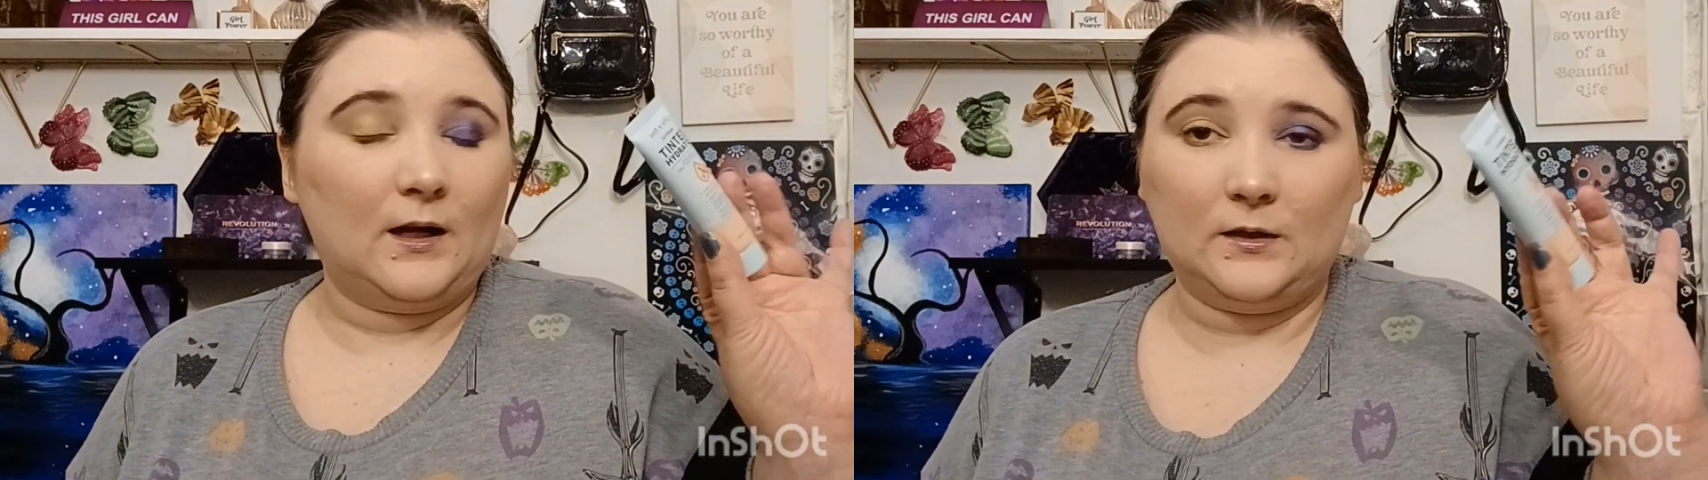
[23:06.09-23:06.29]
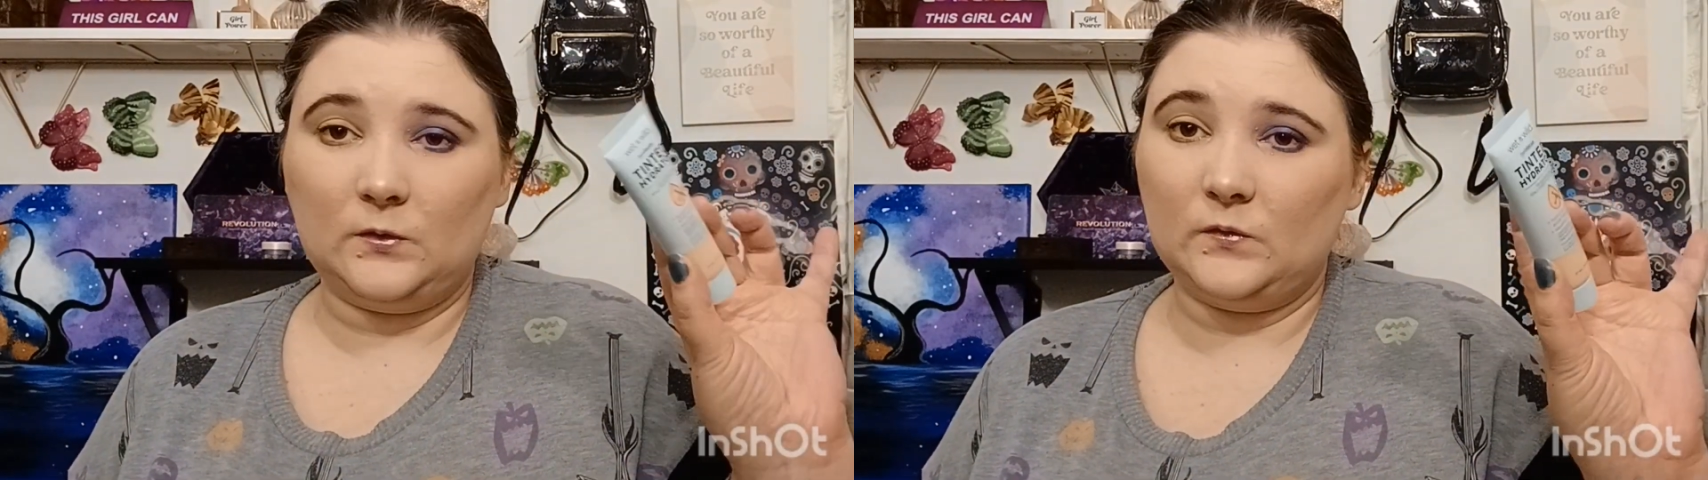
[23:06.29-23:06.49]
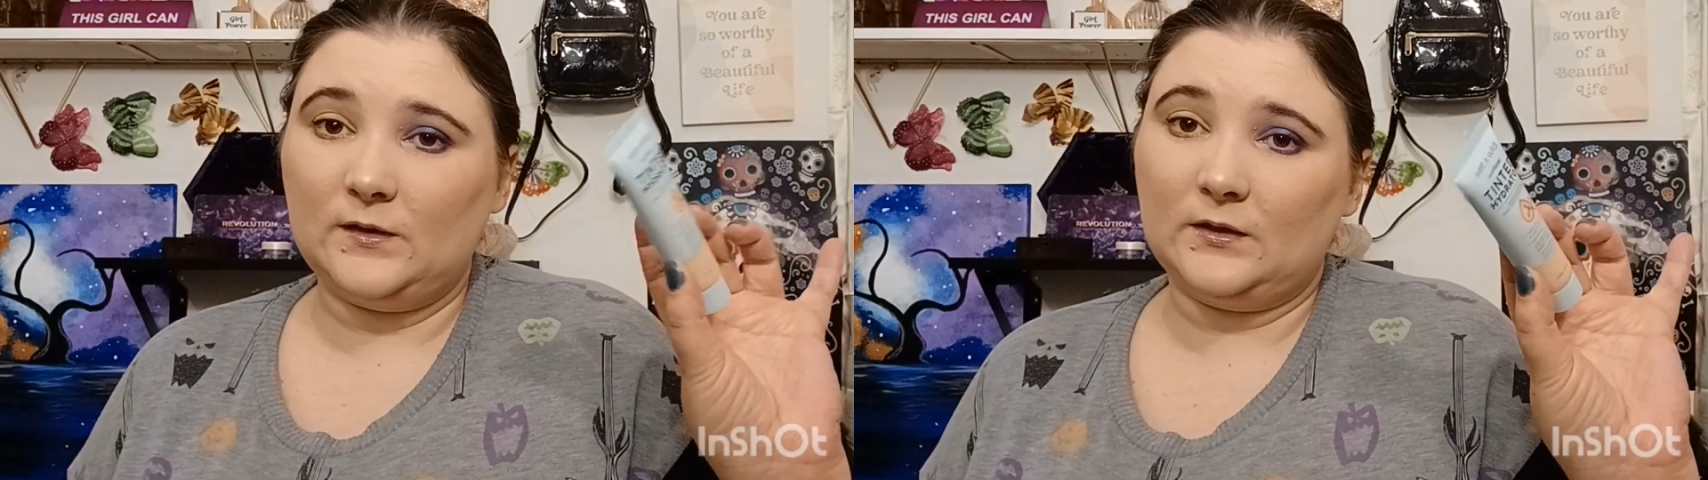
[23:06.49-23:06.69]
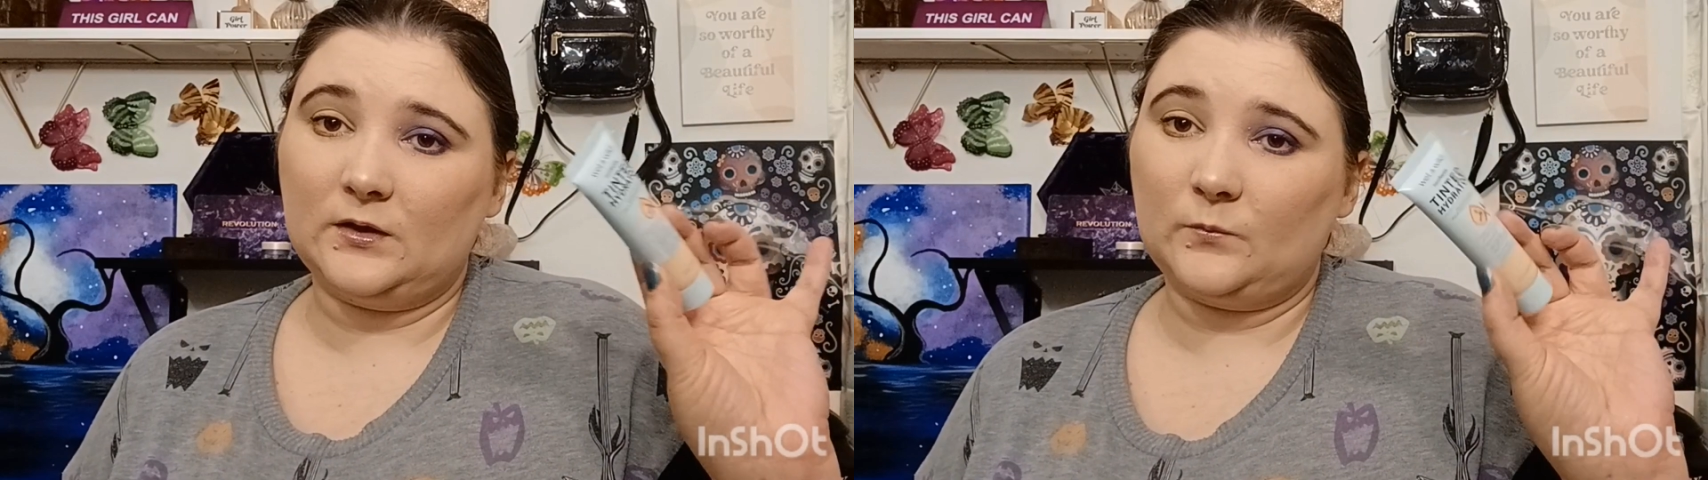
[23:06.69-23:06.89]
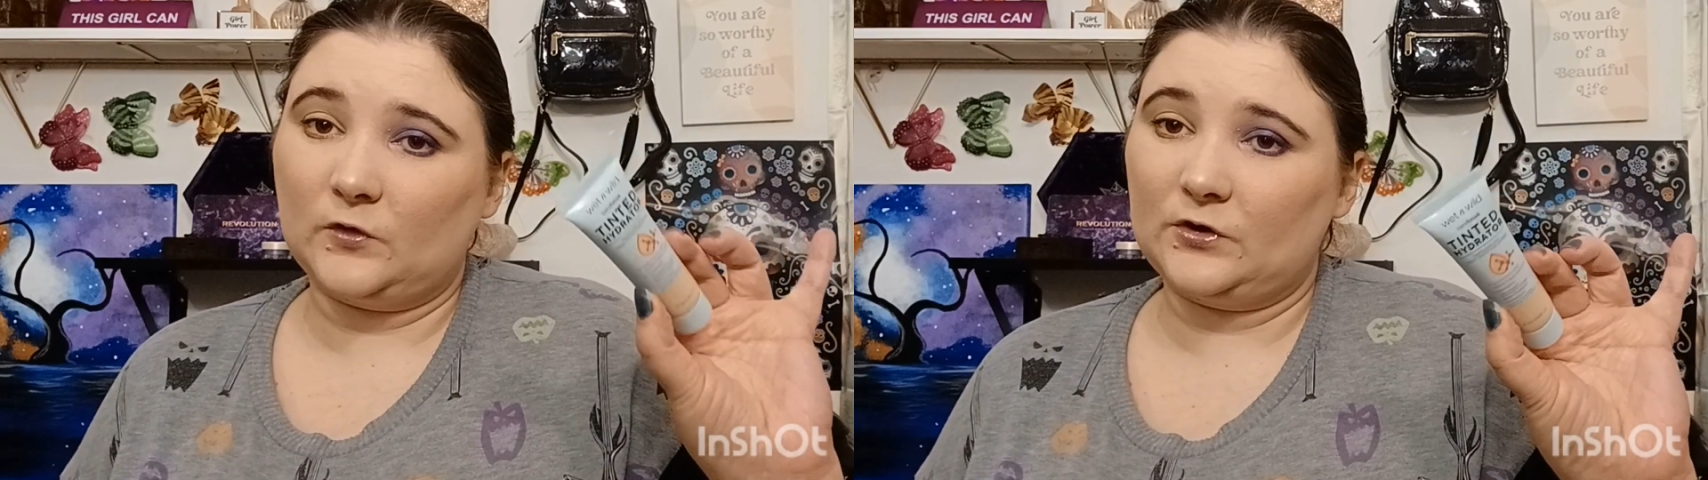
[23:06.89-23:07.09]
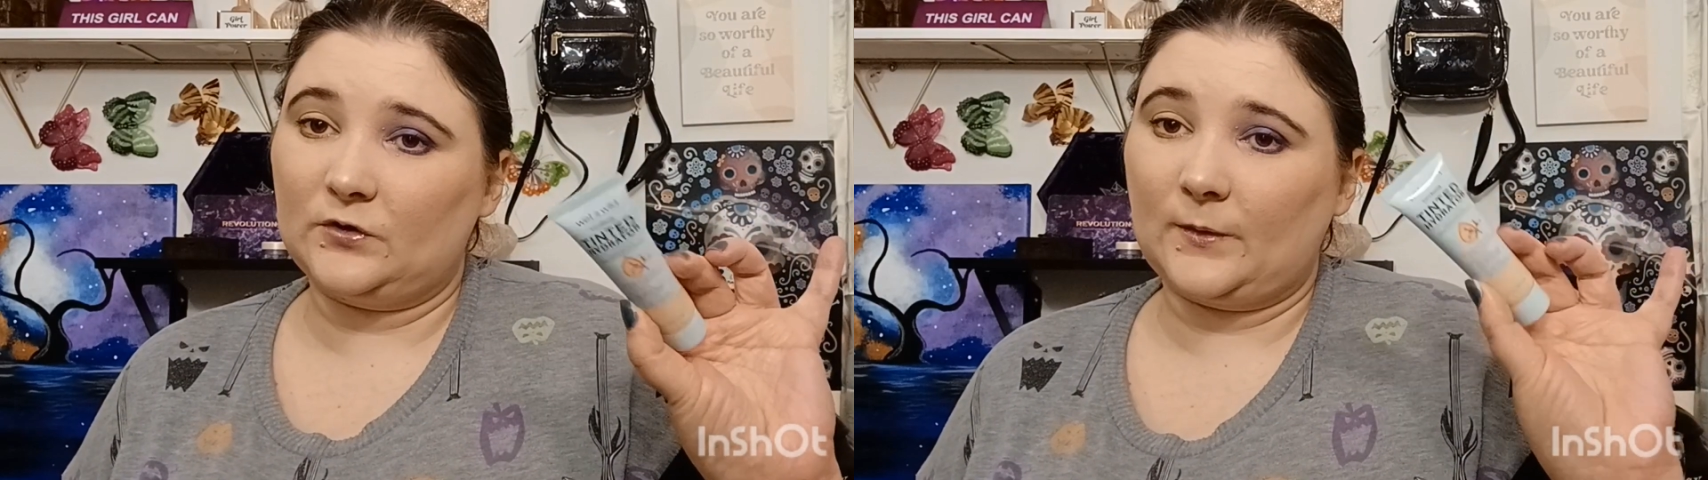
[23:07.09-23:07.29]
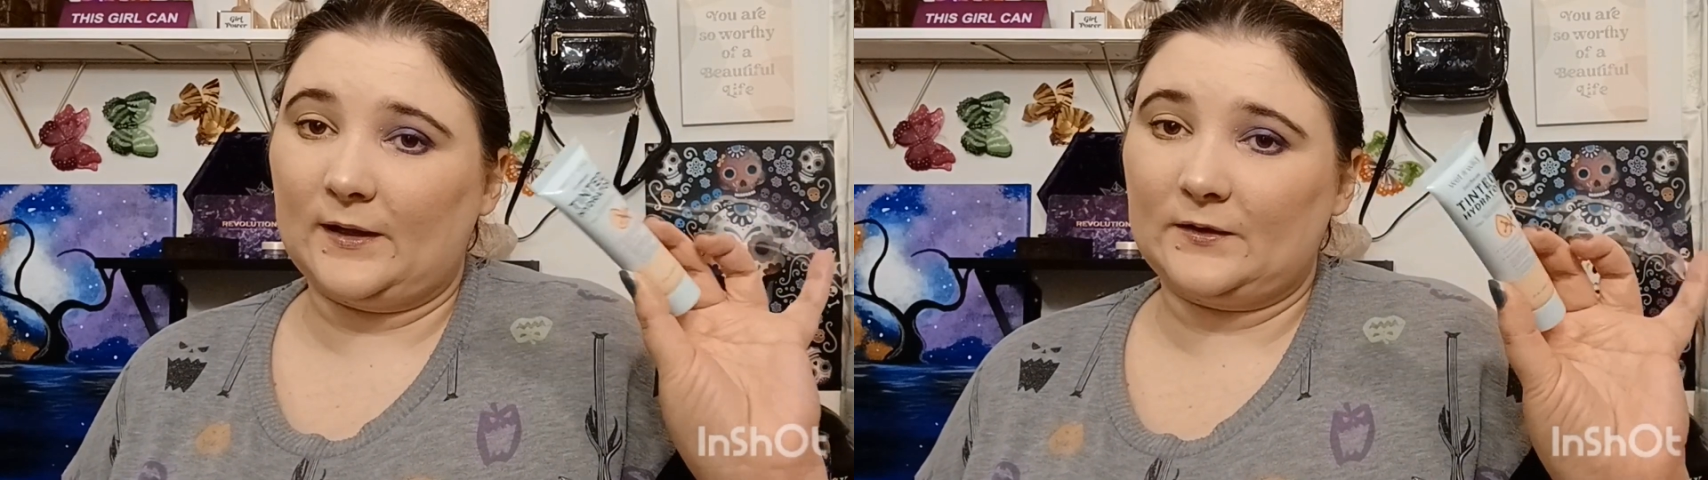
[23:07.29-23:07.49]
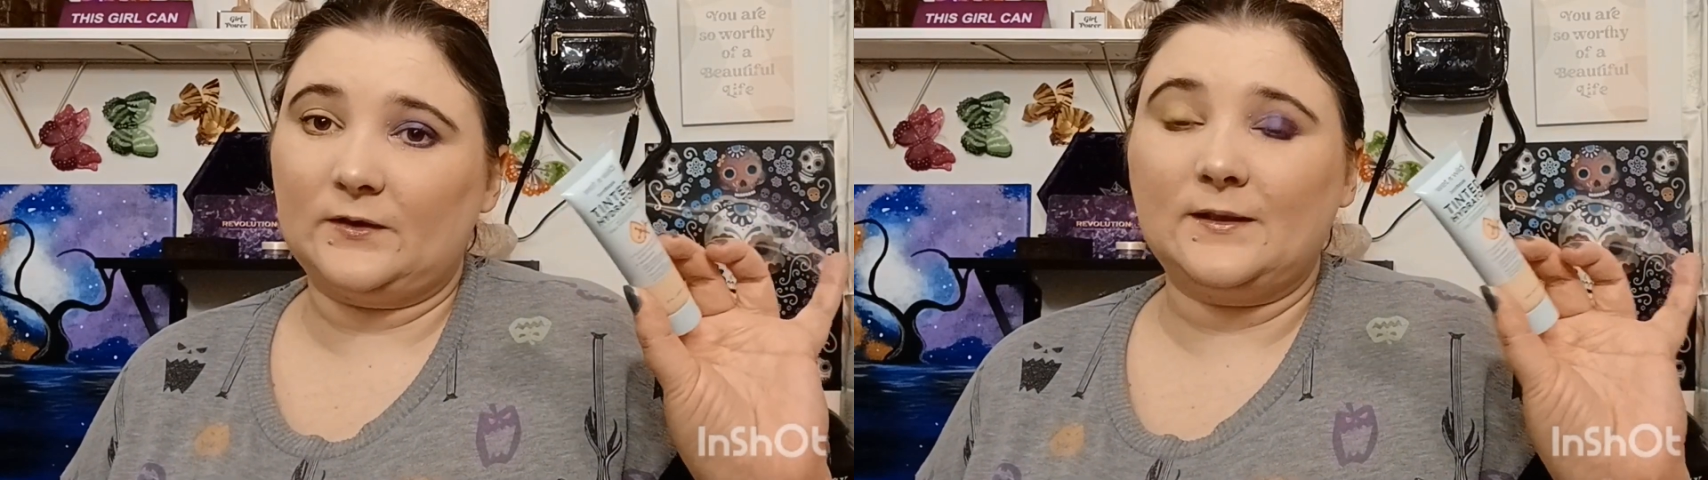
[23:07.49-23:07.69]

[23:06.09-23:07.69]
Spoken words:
use tinted moisturizer.